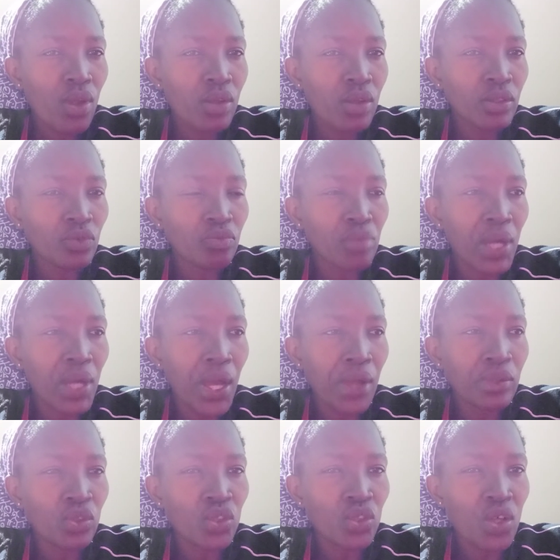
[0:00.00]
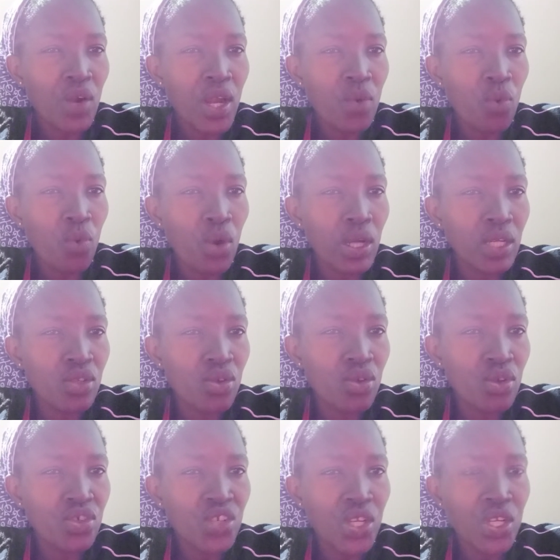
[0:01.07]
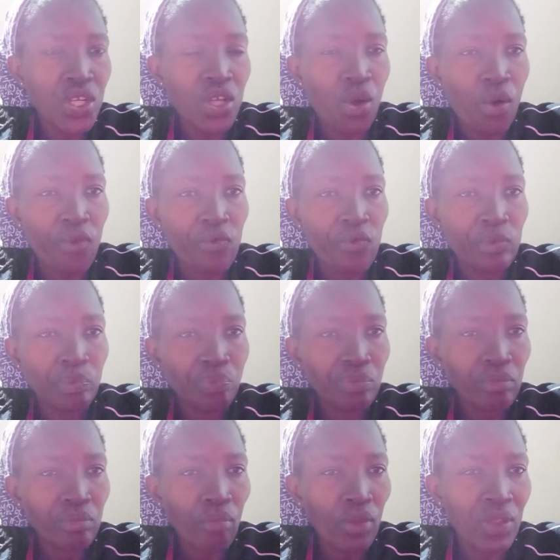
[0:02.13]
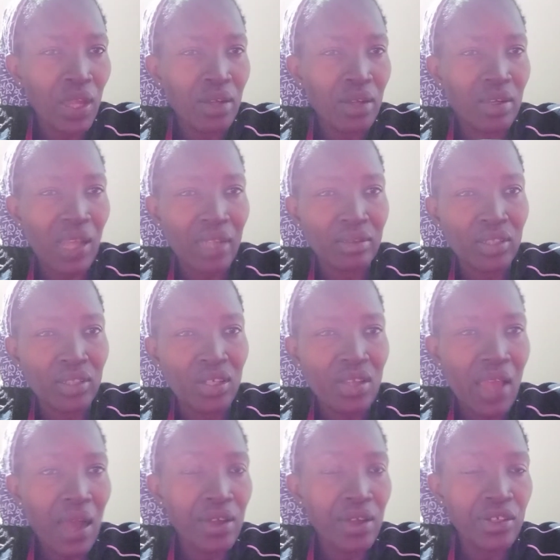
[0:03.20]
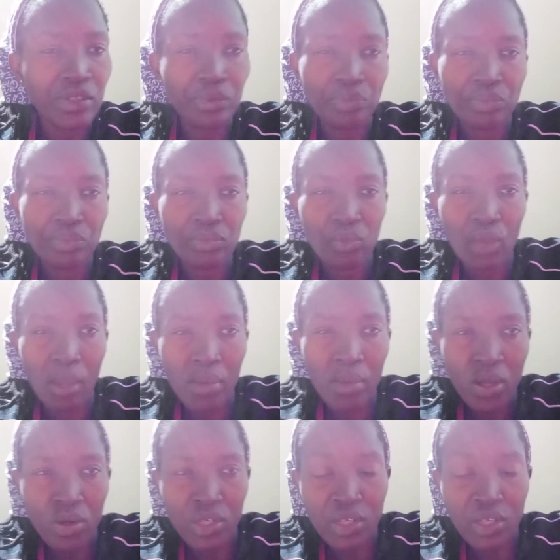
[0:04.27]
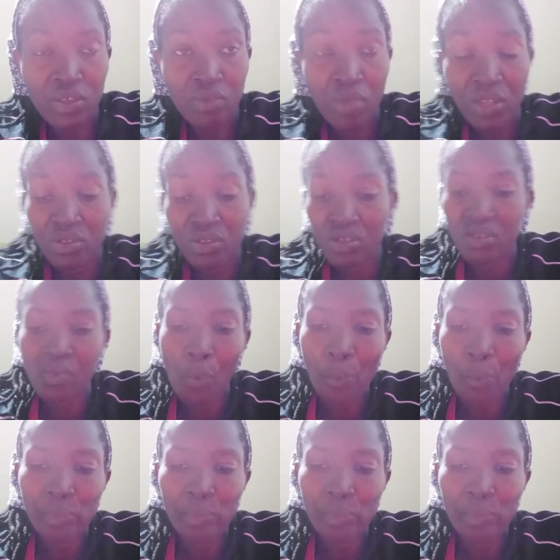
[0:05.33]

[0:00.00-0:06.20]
if my uterine wall is not shading off that dirt and gunk coming out as menses,